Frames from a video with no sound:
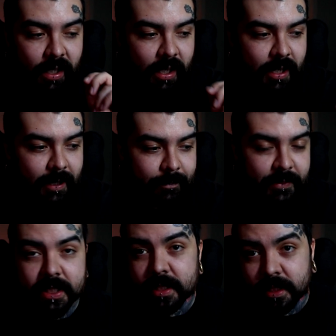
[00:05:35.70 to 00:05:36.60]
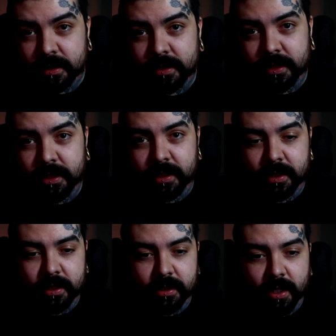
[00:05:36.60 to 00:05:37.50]
Um, he didn't.
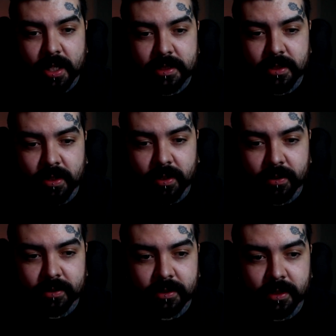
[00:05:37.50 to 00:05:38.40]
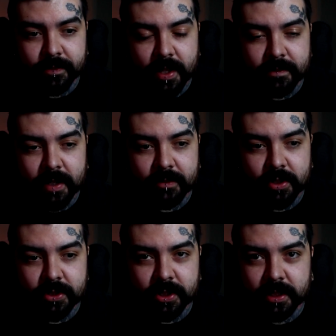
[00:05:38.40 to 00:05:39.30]
He he lost all of that
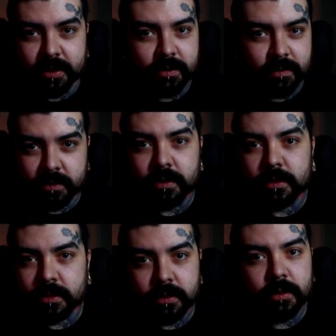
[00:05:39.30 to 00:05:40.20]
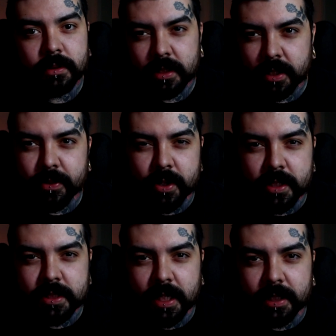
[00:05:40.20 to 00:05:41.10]
500 in oh, like
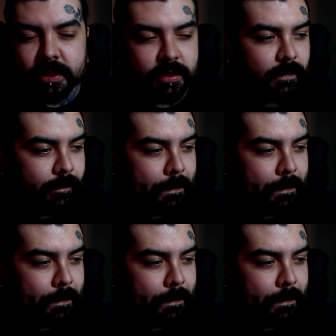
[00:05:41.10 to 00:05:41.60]
30 seconds.